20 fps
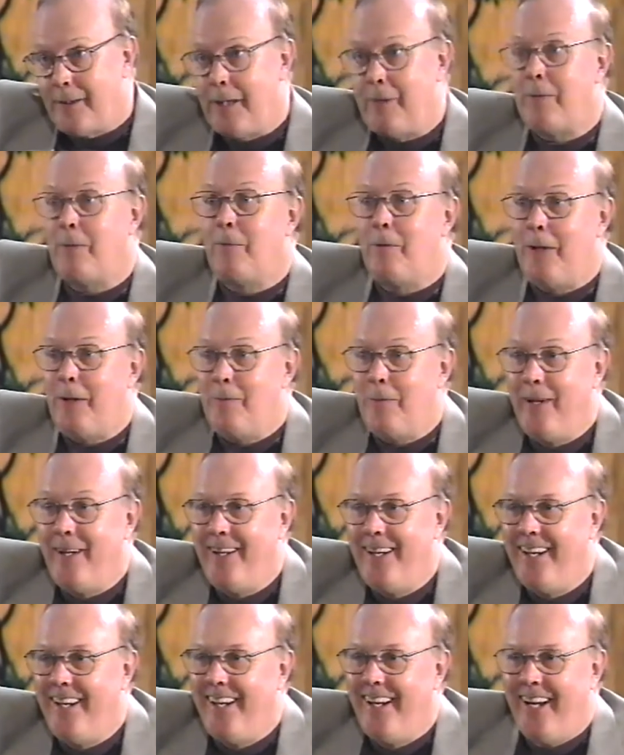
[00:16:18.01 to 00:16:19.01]
They didn't even...
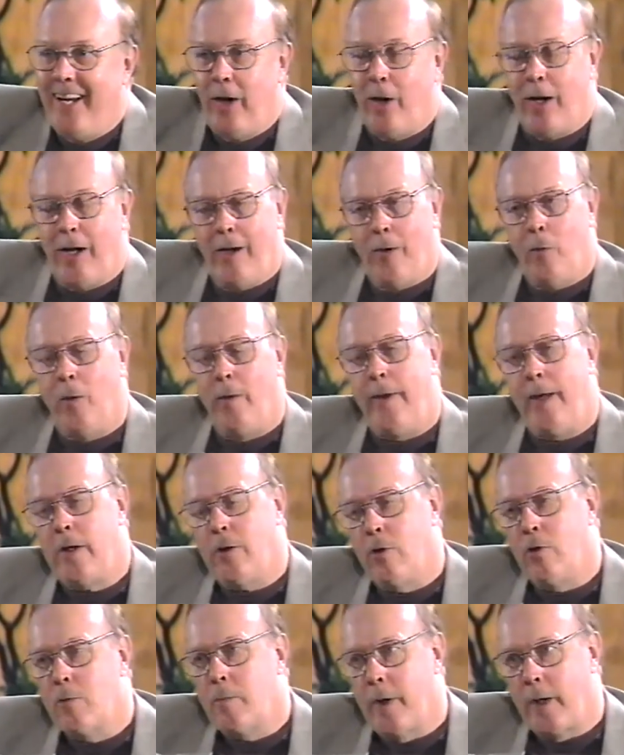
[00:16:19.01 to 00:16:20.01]
Well, that
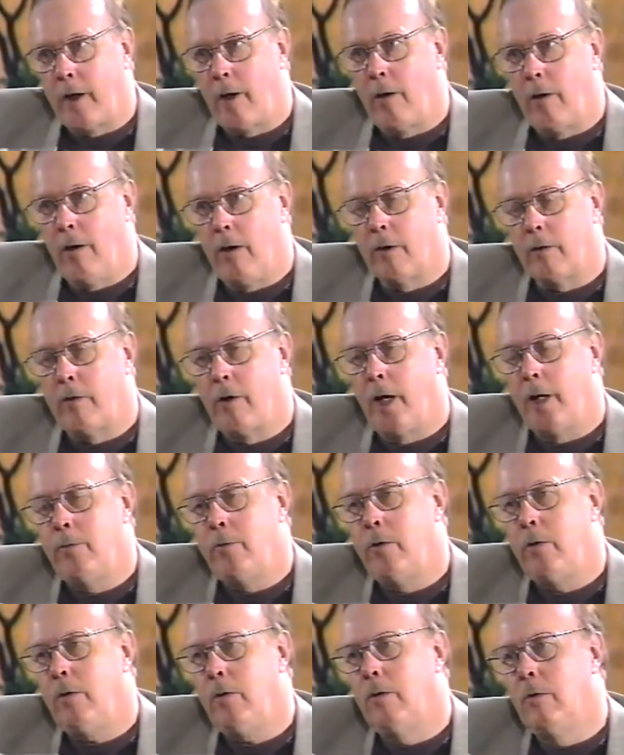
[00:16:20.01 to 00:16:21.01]
goes back a long time, It
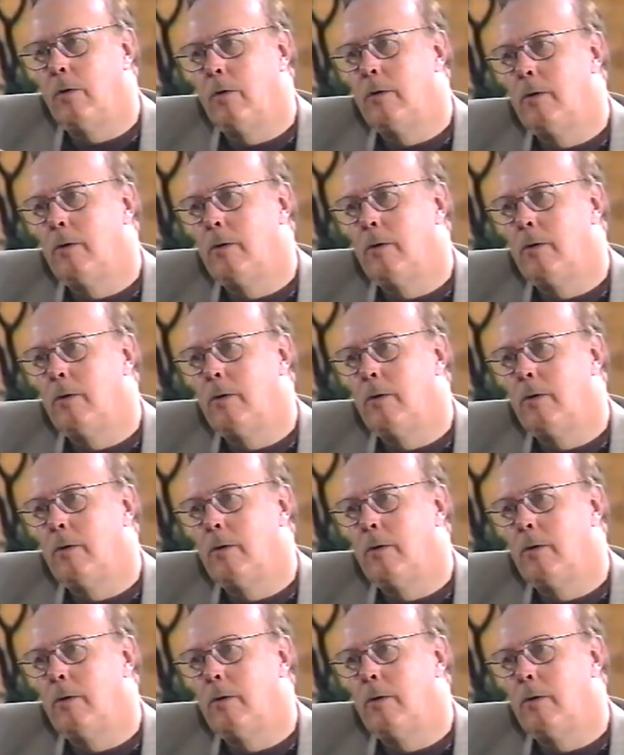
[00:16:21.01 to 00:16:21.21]
does, too.